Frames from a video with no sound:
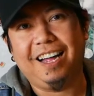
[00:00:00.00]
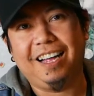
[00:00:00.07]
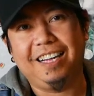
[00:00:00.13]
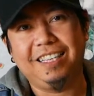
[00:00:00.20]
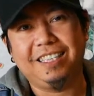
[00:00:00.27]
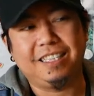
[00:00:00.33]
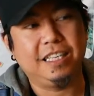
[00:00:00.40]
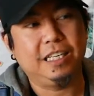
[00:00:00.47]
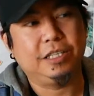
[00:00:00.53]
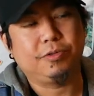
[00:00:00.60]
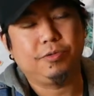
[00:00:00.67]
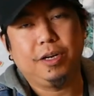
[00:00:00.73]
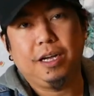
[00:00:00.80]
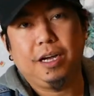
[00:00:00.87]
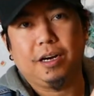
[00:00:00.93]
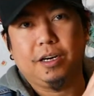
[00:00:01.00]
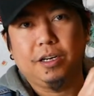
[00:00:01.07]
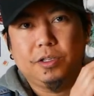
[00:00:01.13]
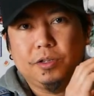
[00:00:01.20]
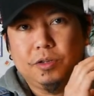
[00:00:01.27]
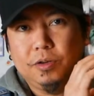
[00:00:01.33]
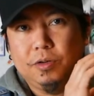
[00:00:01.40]
it's really
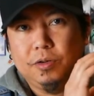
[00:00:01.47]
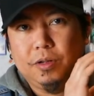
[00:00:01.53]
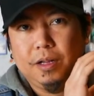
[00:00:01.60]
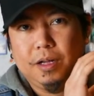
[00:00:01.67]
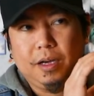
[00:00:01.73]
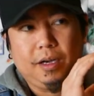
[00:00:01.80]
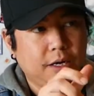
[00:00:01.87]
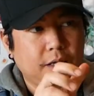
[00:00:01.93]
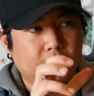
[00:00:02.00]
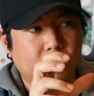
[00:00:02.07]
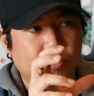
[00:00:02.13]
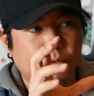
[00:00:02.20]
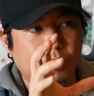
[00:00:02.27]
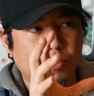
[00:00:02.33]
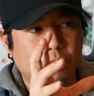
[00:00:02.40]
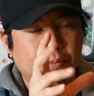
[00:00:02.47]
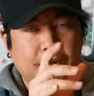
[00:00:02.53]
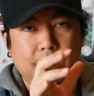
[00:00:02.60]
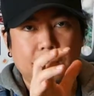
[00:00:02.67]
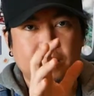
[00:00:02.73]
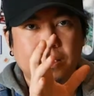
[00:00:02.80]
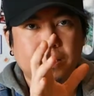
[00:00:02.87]
hard to try to
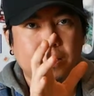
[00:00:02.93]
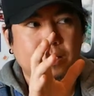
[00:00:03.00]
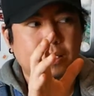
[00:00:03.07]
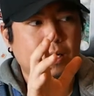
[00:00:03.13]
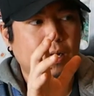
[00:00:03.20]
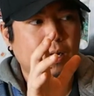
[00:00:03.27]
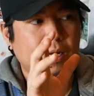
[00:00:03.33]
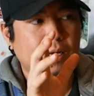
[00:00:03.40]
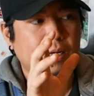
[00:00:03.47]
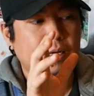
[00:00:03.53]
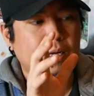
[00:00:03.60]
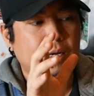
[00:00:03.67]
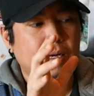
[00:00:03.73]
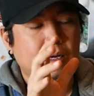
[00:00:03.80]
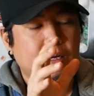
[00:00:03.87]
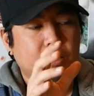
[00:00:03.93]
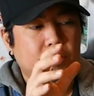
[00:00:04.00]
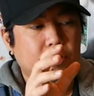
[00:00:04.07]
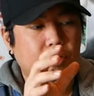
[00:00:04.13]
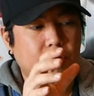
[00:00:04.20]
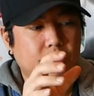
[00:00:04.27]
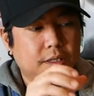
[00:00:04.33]
balance this thing.
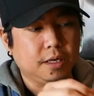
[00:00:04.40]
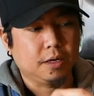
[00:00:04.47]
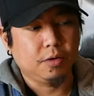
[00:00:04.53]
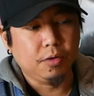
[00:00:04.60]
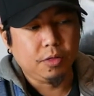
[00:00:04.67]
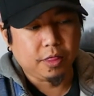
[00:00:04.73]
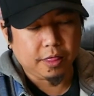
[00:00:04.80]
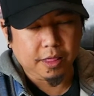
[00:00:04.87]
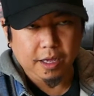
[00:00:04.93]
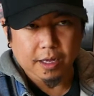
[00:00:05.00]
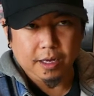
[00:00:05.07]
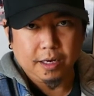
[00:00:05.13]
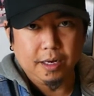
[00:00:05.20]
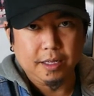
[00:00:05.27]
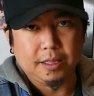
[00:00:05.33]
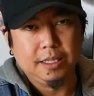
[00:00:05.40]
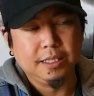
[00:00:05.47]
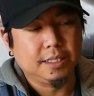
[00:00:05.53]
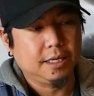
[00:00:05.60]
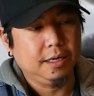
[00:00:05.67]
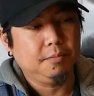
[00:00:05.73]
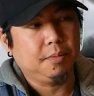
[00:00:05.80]
So it's a good thing that
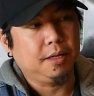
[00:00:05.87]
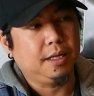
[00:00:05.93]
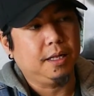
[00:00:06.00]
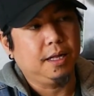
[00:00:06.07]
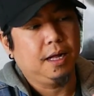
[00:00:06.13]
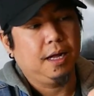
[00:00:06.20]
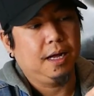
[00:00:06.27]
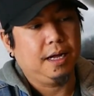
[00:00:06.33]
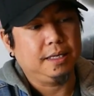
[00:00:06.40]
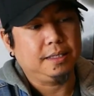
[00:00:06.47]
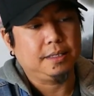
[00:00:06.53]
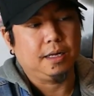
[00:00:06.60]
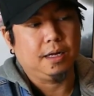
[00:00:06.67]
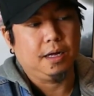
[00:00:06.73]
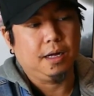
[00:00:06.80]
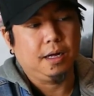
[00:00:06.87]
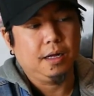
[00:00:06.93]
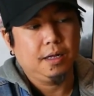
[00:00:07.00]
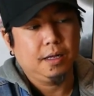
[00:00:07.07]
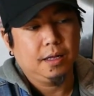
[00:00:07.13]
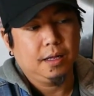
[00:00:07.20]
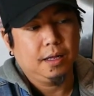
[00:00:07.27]
this gimbal has a
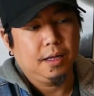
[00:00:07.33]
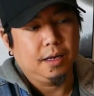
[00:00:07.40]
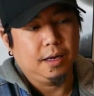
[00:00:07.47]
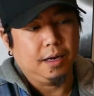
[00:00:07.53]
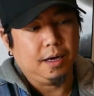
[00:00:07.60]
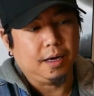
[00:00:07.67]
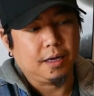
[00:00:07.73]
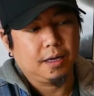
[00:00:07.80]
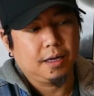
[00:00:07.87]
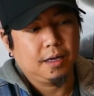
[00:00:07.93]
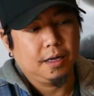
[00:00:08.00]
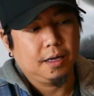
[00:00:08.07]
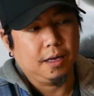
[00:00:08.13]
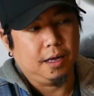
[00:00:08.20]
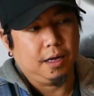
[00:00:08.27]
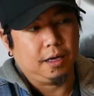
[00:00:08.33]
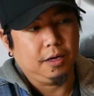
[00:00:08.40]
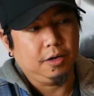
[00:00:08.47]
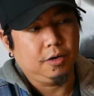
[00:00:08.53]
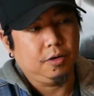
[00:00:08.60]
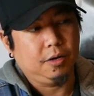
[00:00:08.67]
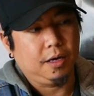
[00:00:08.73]
lock, like,
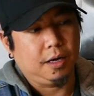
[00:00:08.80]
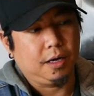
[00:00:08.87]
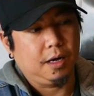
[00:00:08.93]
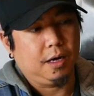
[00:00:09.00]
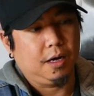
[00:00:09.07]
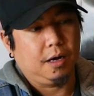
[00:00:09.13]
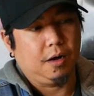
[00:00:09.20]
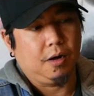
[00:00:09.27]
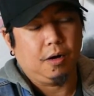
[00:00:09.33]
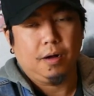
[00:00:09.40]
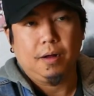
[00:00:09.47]
you know, like a